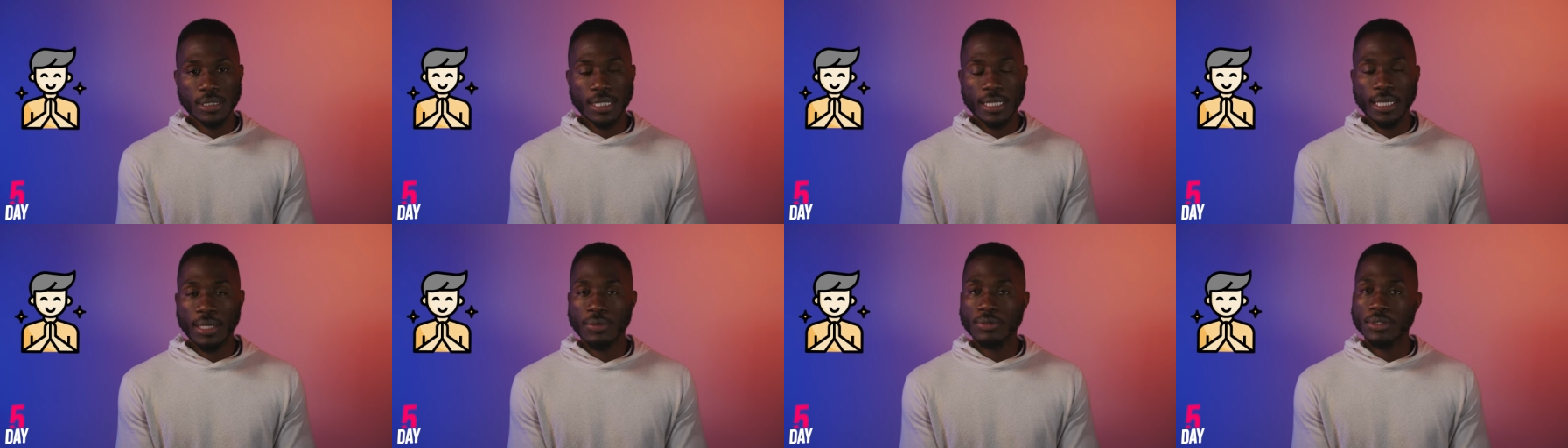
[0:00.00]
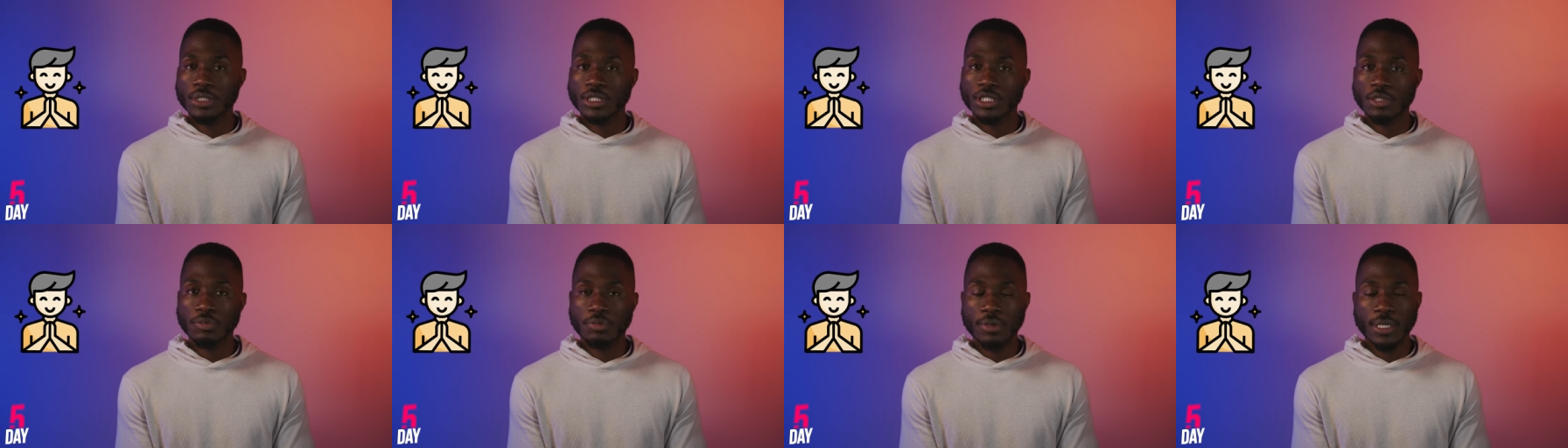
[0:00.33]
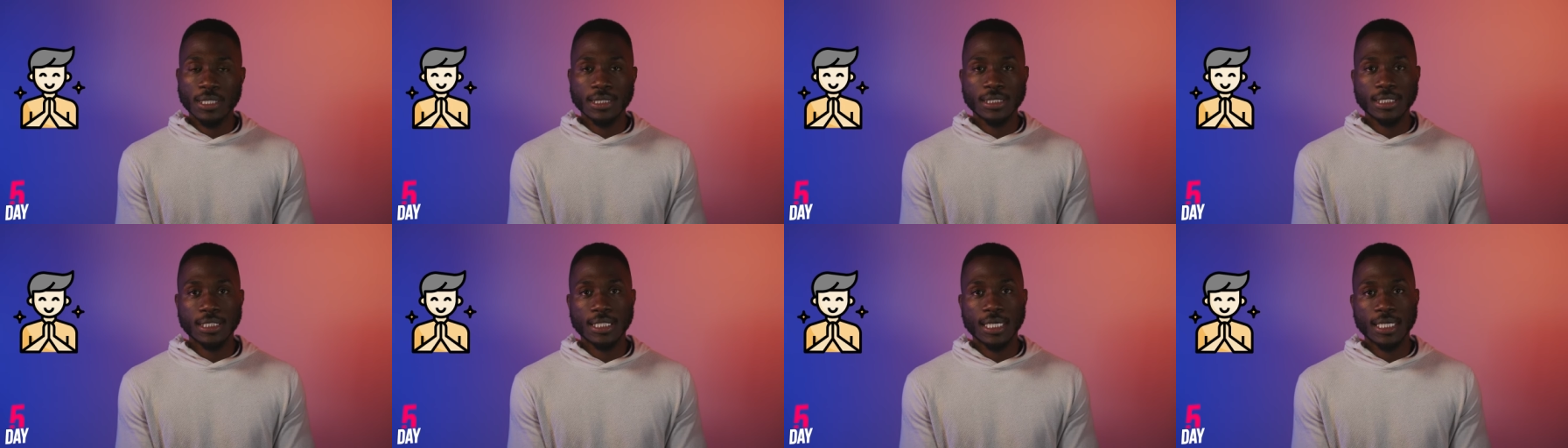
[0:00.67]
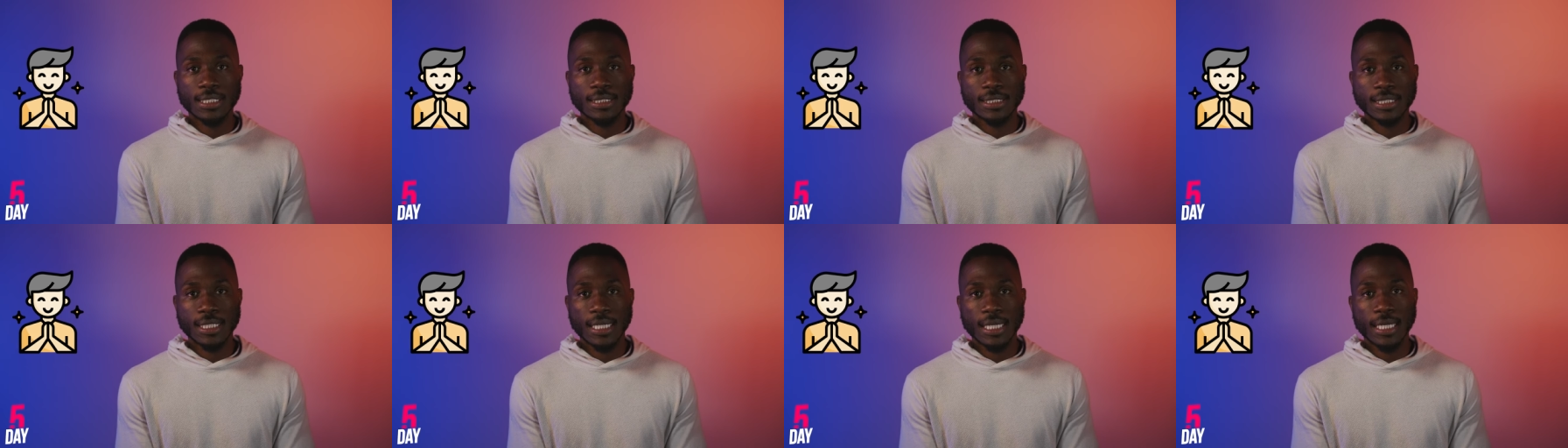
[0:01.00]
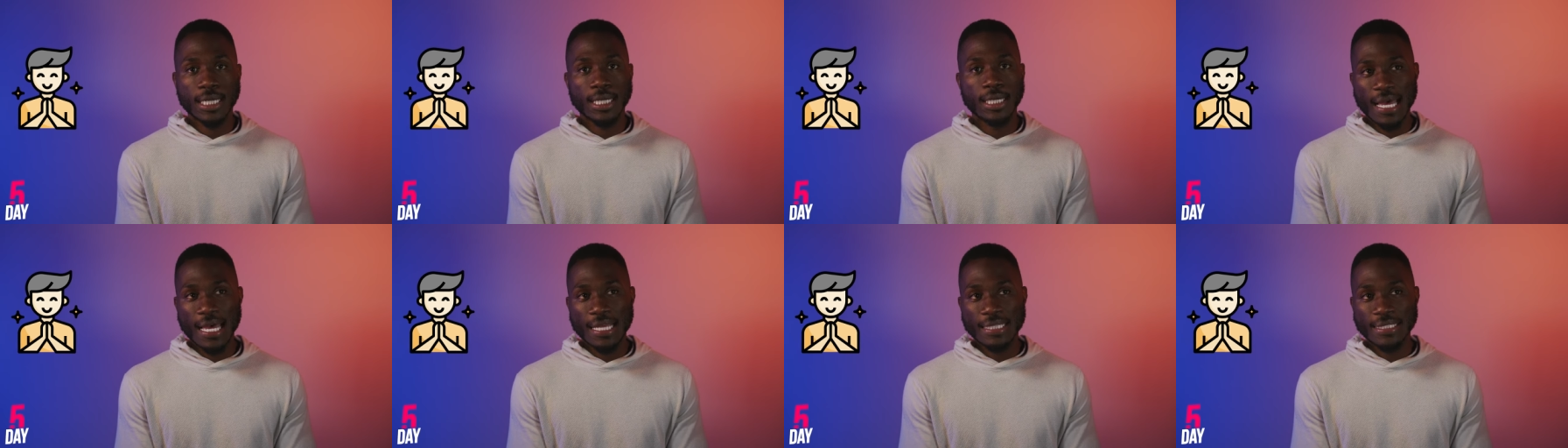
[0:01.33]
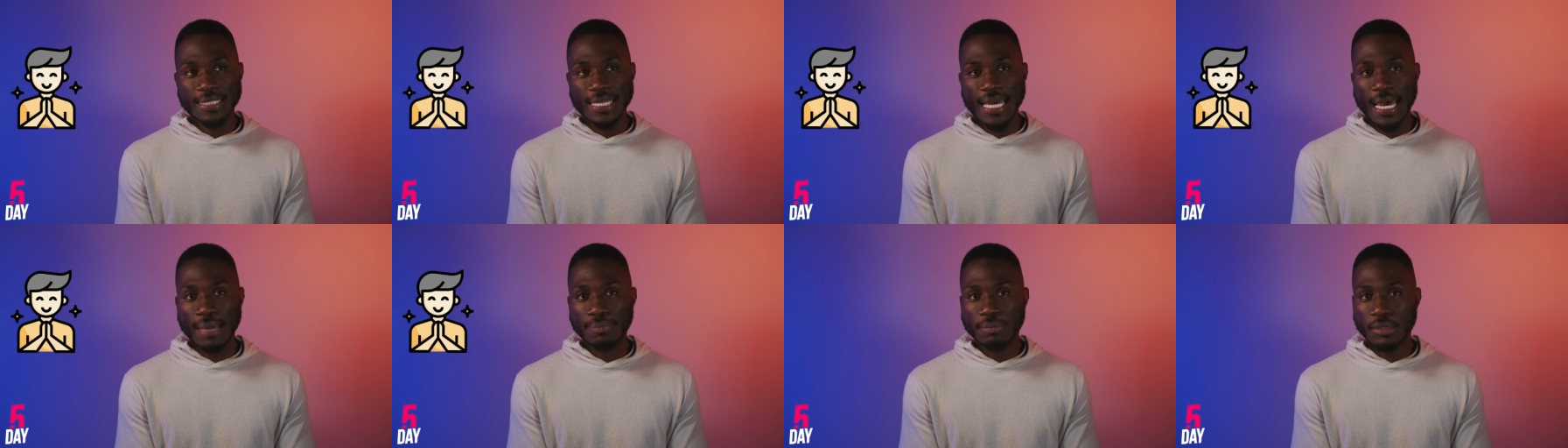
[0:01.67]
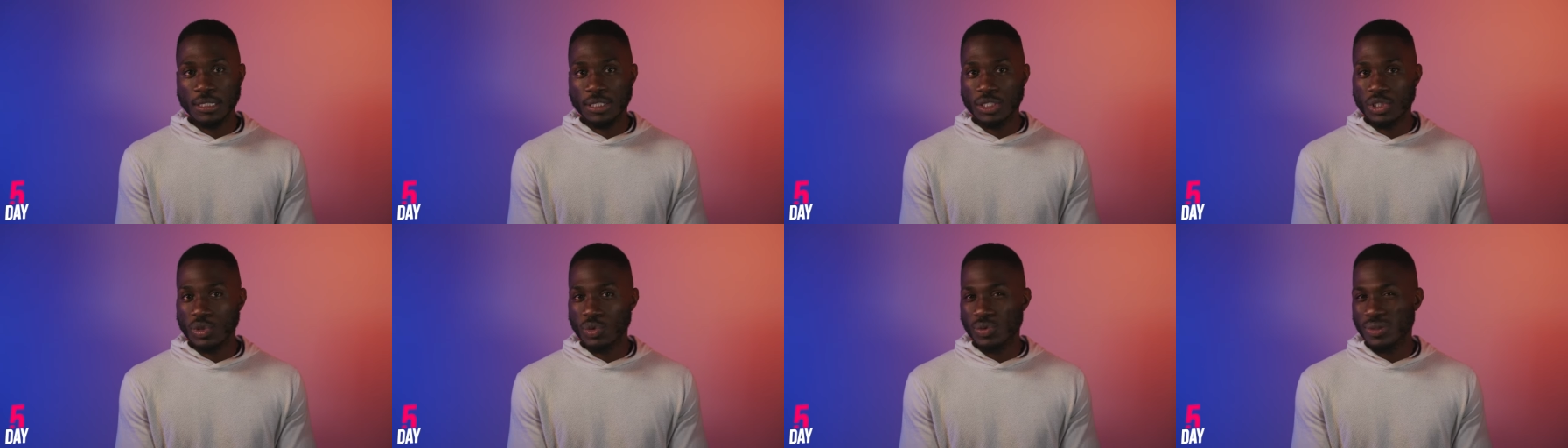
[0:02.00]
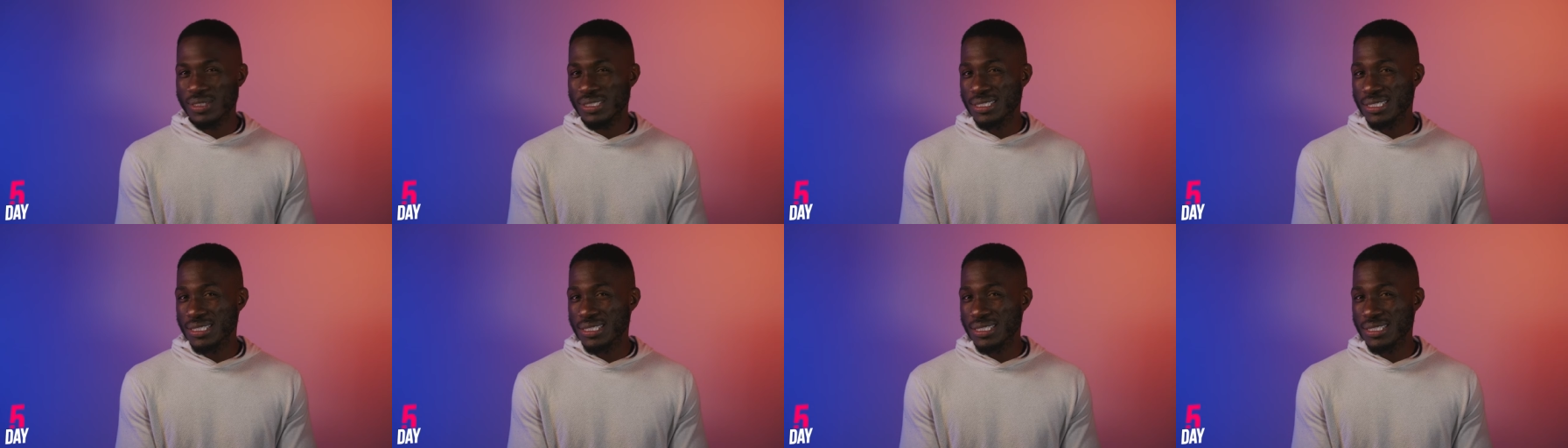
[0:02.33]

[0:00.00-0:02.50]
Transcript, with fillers: Like I was expressing yesterday, I tap into a